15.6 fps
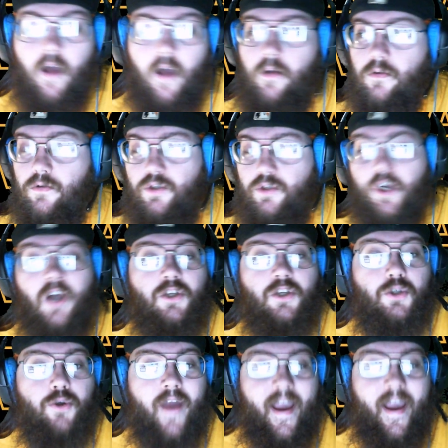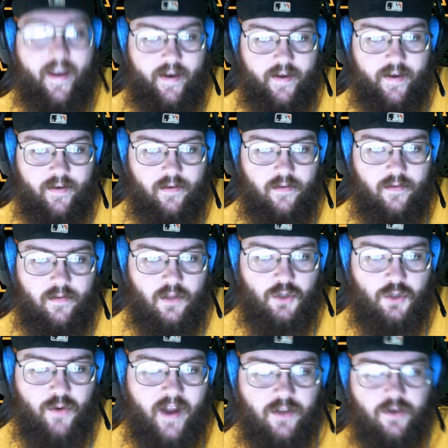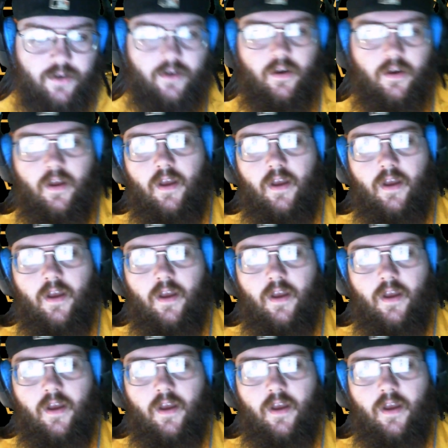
Josh Trank, the director.